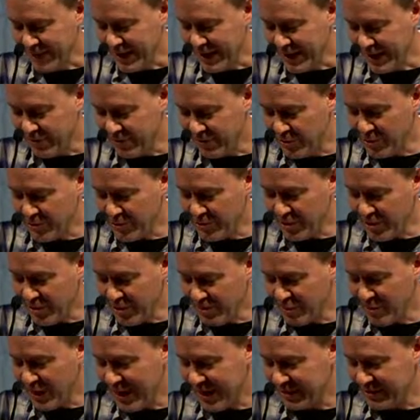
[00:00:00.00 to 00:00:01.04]
And if you turn
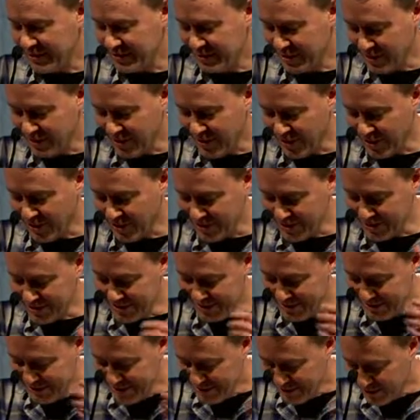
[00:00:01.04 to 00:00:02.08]
back to God,
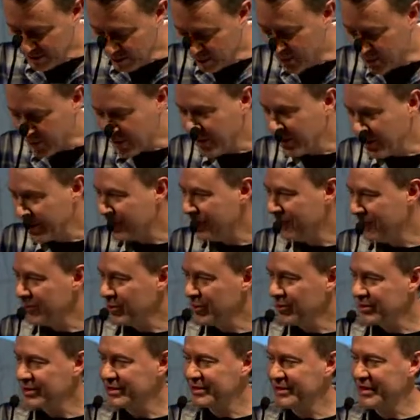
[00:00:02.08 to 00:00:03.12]
the burden of
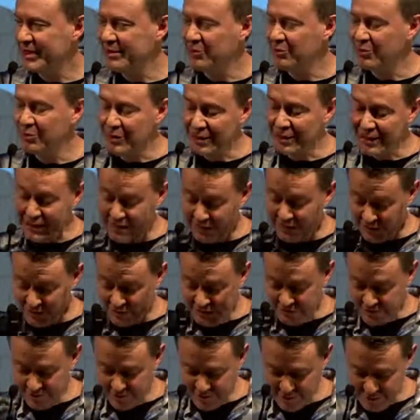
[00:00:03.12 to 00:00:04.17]
your sin will be
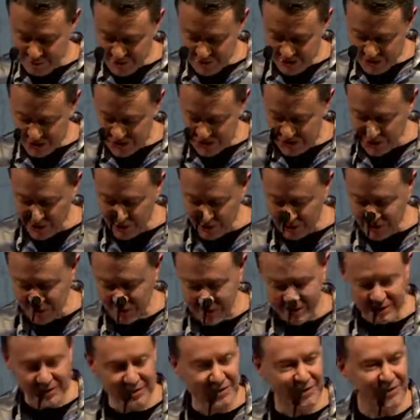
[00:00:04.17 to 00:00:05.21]
lifted from your
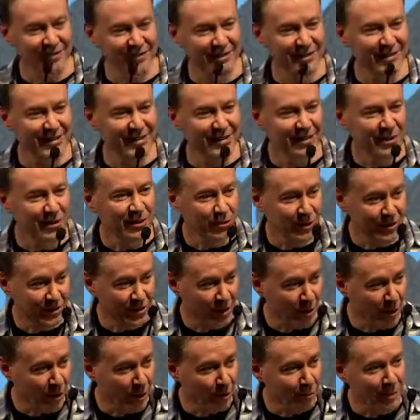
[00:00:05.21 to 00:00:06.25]
shoulders. We're
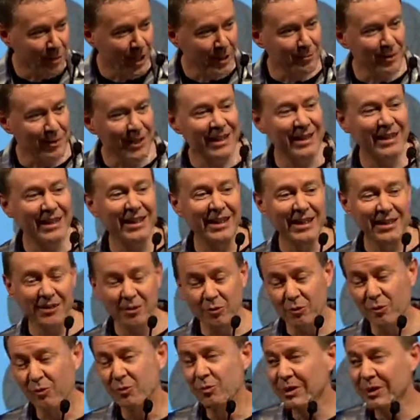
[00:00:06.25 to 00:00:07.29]
told by Peter here that
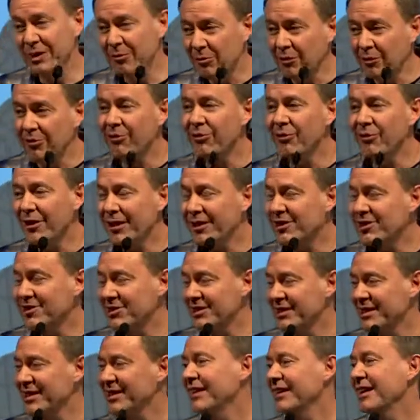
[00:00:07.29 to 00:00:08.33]
we'll be refreshed
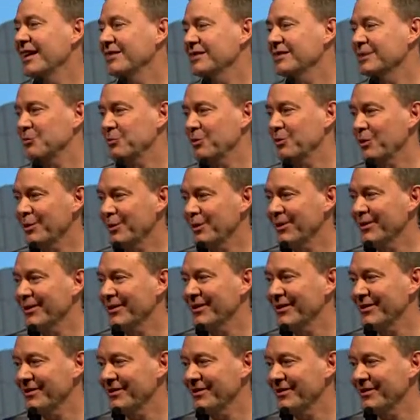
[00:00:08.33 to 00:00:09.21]
in our spirit.